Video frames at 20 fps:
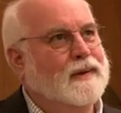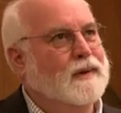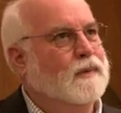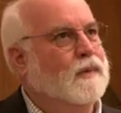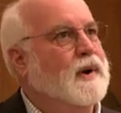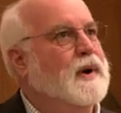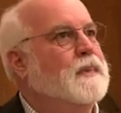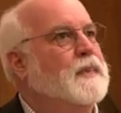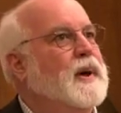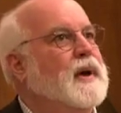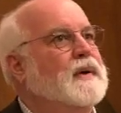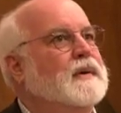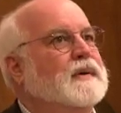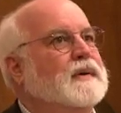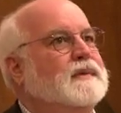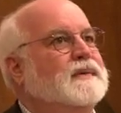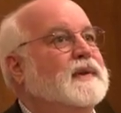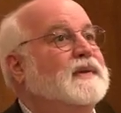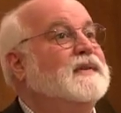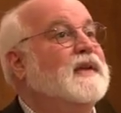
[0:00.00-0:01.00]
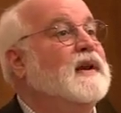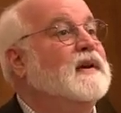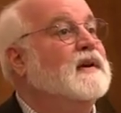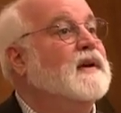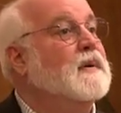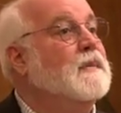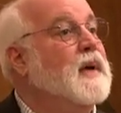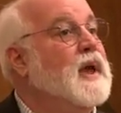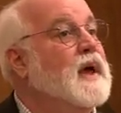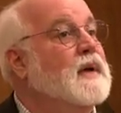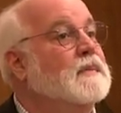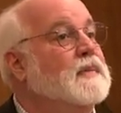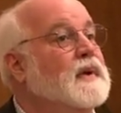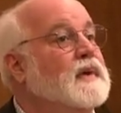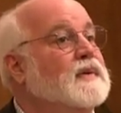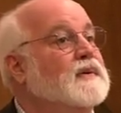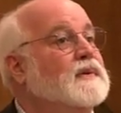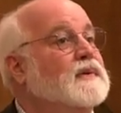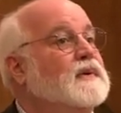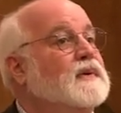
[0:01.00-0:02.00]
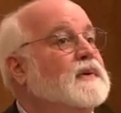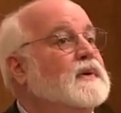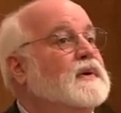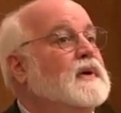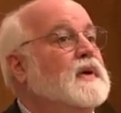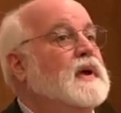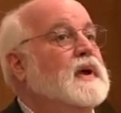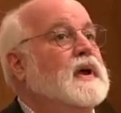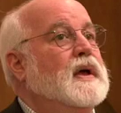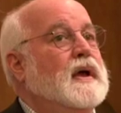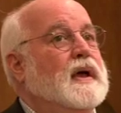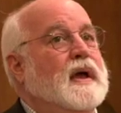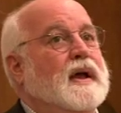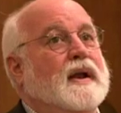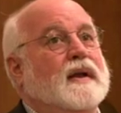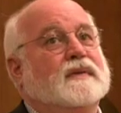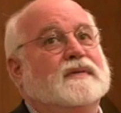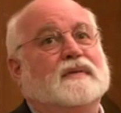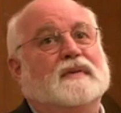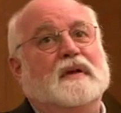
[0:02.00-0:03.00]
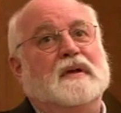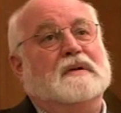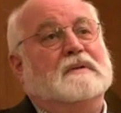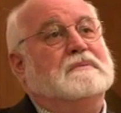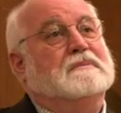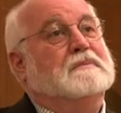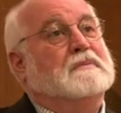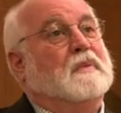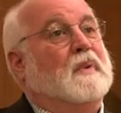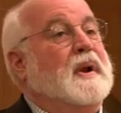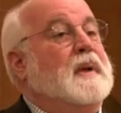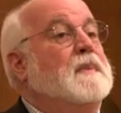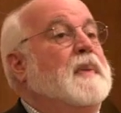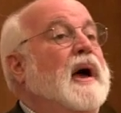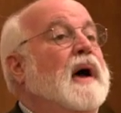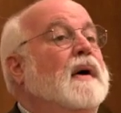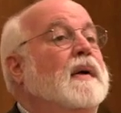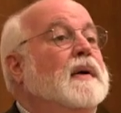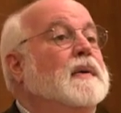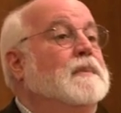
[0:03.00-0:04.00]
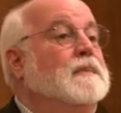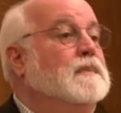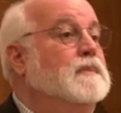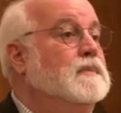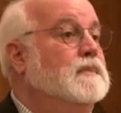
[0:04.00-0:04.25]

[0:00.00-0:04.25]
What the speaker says: "What about the 10 Commandments?" And I said, "What about them?"